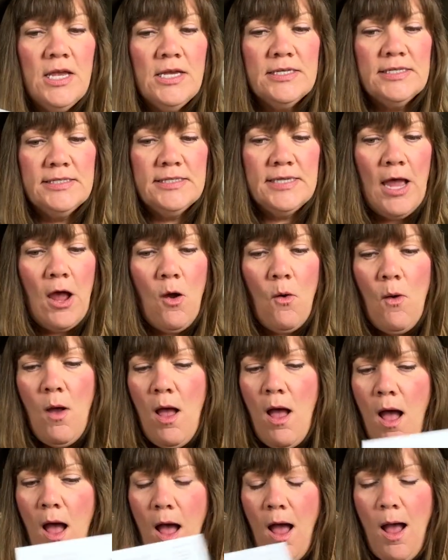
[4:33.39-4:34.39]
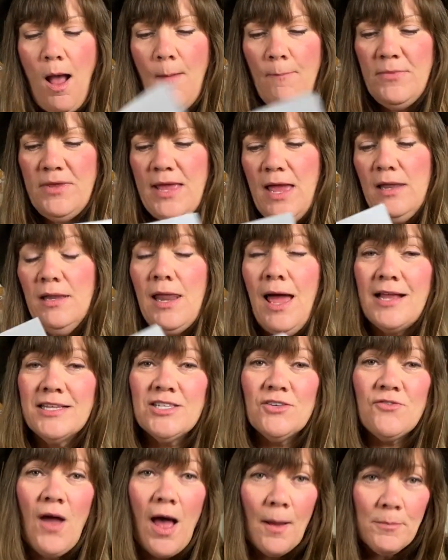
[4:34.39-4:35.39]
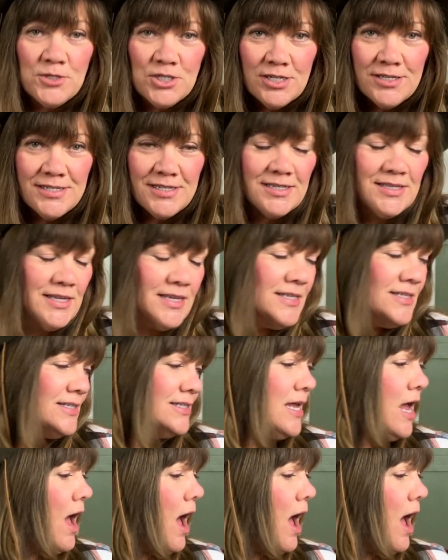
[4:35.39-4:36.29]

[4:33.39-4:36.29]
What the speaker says: So yeah, lots of options in this.